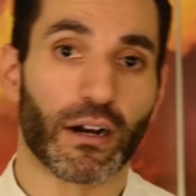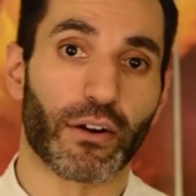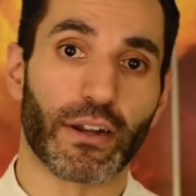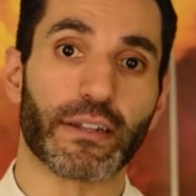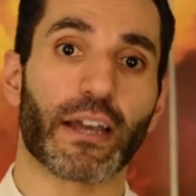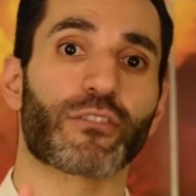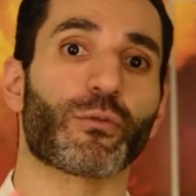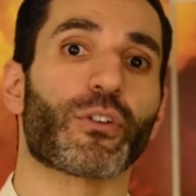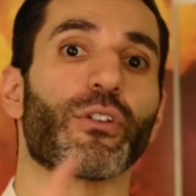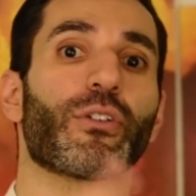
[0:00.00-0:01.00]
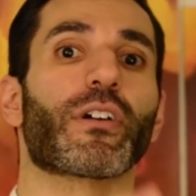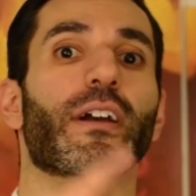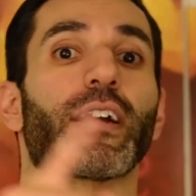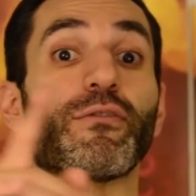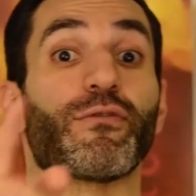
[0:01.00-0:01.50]
Alright, next we're going to
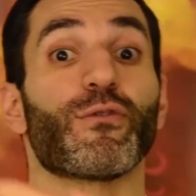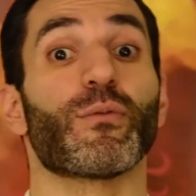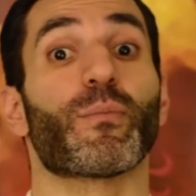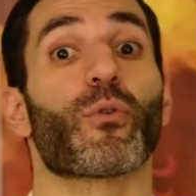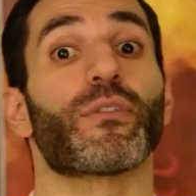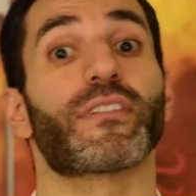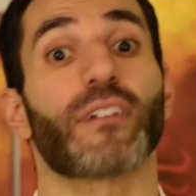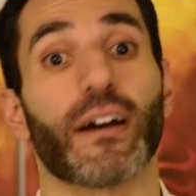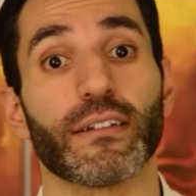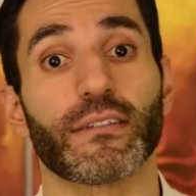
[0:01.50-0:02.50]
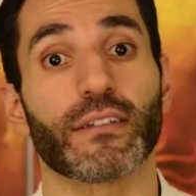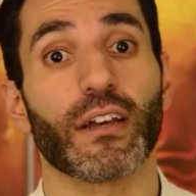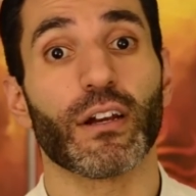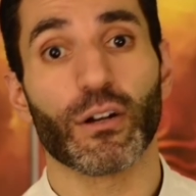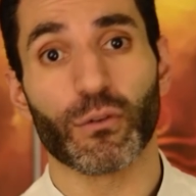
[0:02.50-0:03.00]
look at a few important sites
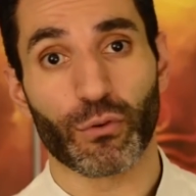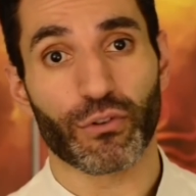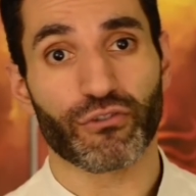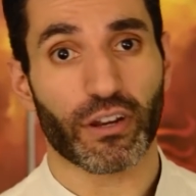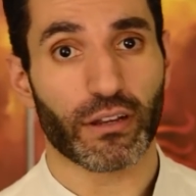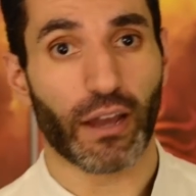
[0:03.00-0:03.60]
worth checking